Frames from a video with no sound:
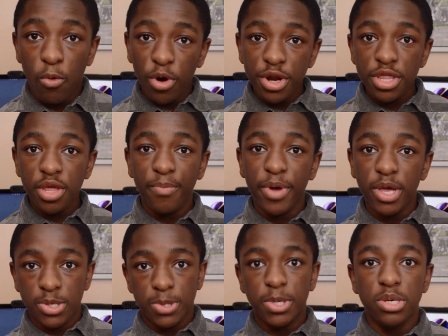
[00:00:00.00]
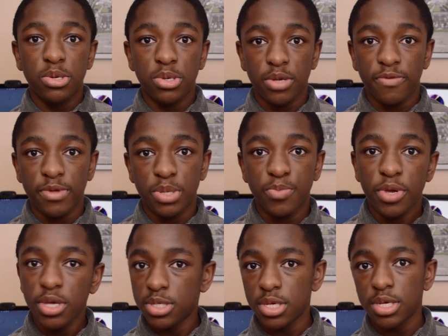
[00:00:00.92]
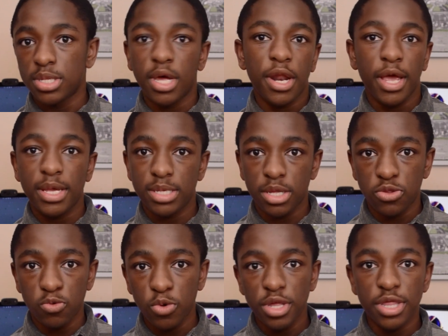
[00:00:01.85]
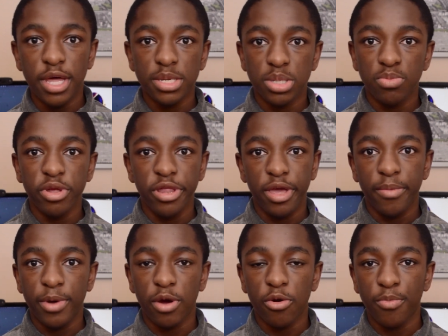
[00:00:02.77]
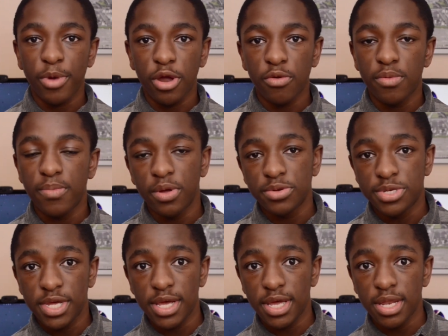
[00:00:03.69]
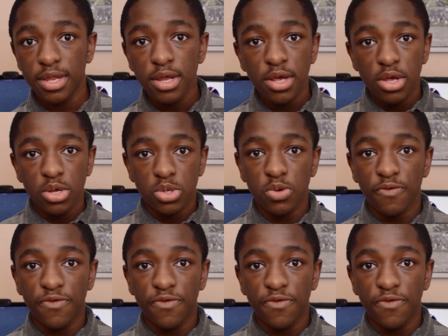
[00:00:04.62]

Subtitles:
And one of the best features of this PC is that it has a 3000 mAh battery built in. So